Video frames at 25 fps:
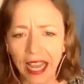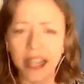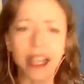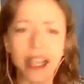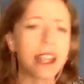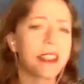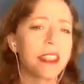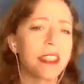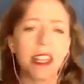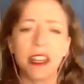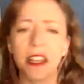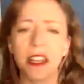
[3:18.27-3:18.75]

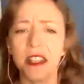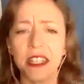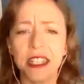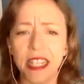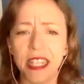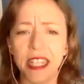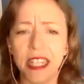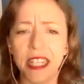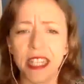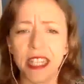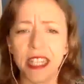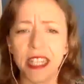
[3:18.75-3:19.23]
At the end of the
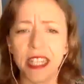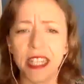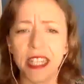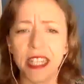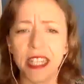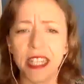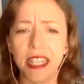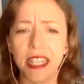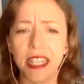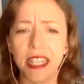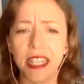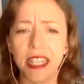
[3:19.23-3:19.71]
day,
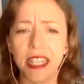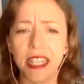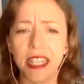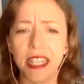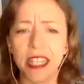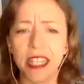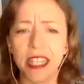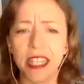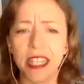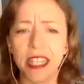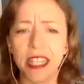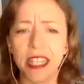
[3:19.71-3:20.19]

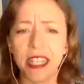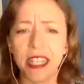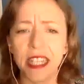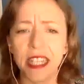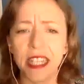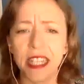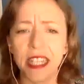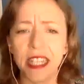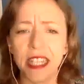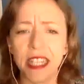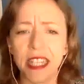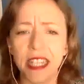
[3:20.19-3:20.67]
I fight
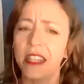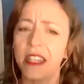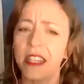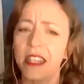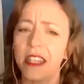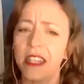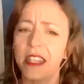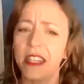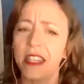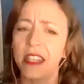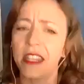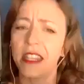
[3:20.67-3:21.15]
hard. At the end of
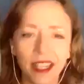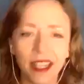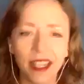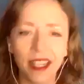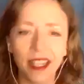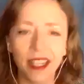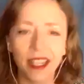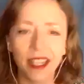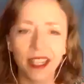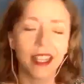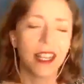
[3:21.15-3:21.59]
the day, I quit.